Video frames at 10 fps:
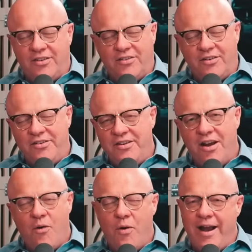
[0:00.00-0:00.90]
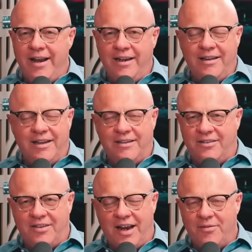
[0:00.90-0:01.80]
he says, "There's no way
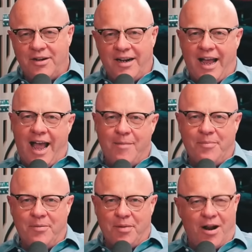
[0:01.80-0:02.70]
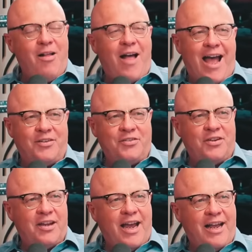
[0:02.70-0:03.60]
this is ever going to happen, but I'll ask."